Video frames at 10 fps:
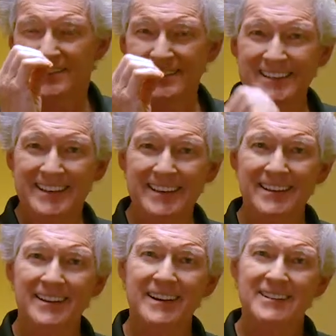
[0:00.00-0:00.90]
you
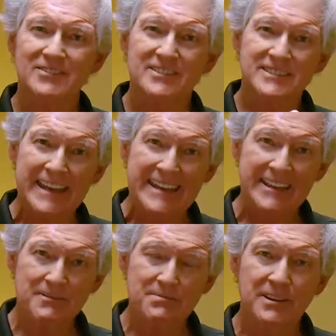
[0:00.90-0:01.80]
cannot
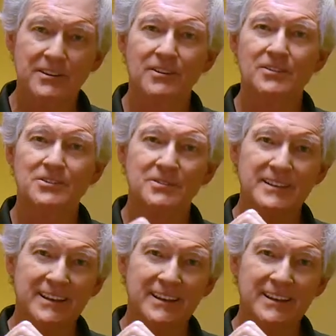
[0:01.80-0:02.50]
take a pill, you